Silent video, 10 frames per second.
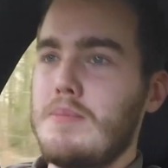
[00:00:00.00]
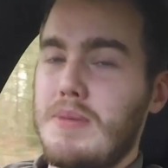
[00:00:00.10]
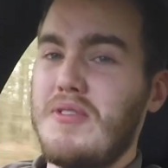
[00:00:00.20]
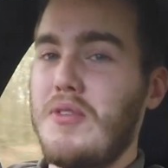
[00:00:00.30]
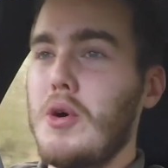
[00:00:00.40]

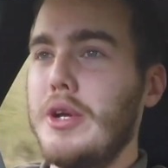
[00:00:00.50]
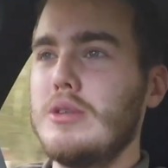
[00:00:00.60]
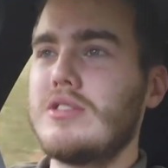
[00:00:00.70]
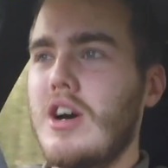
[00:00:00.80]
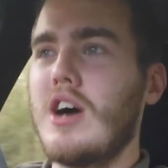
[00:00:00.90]
before
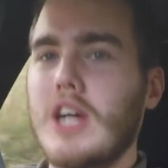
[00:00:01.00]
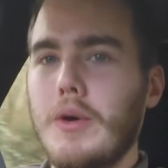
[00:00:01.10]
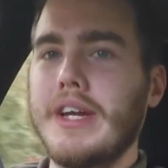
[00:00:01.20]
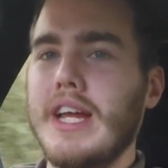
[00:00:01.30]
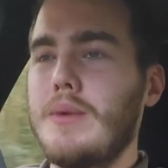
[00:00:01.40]
you start
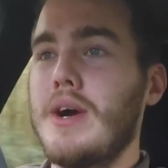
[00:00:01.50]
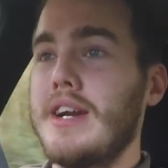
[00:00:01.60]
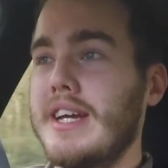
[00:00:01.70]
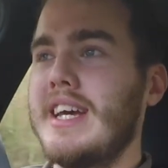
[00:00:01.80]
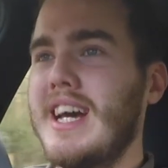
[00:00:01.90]
going
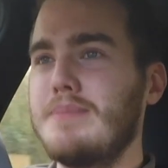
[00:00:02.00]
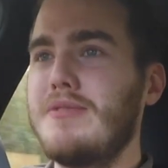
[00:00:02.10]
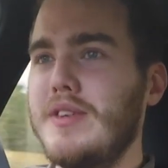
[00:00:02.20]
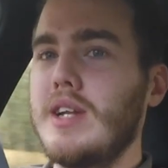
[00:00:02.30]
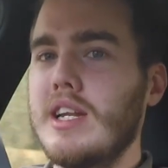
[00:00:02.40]
anywhere, and it can
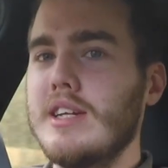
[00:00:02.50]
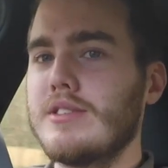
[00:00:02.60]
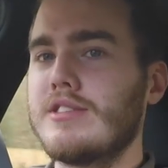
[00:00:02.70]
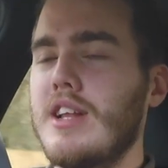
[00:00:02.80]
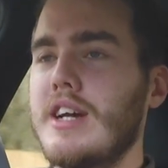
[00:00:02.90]
feel a
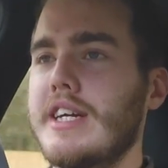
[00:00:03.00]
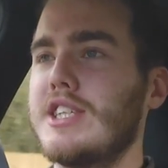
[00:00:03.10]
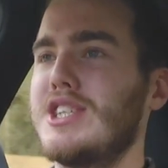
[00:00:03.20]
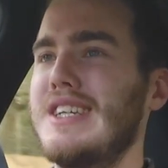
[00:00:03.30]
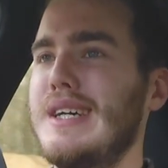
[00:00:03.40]
little sluggish.